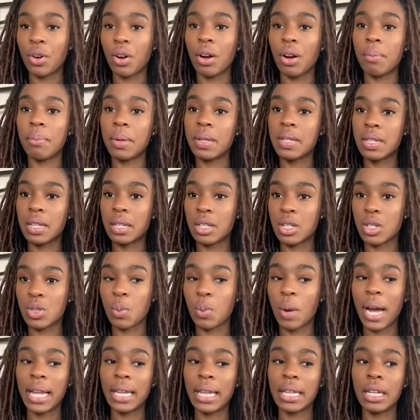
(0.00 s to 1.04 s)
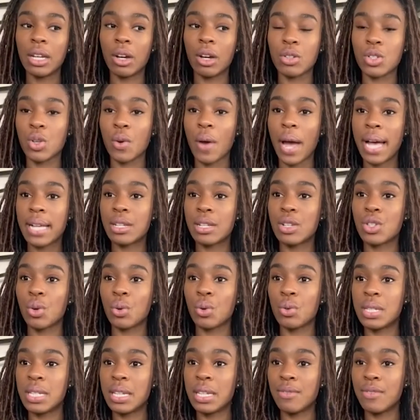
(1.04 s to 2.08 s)
Marcellus Wiley also has his own
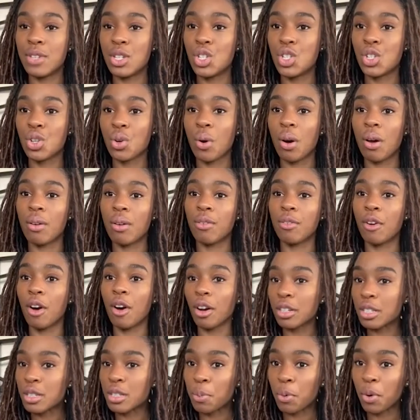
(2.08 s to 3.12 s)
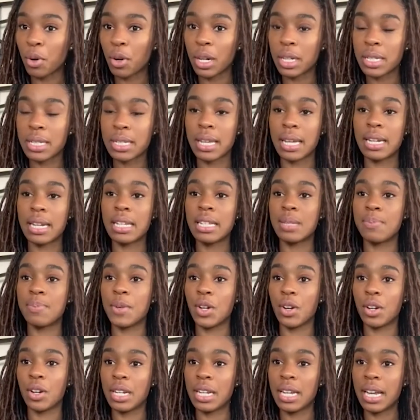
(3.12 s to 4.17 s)
TV show on Fox Sports, and he's been
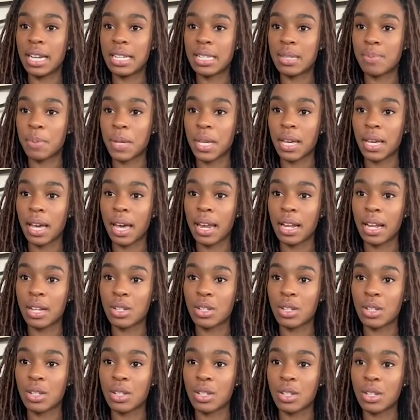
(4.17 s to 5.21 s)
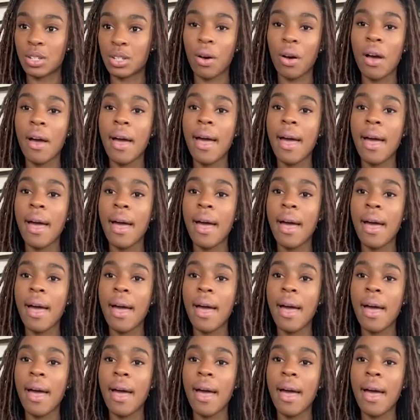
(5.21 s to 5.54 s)
on ESPN as well.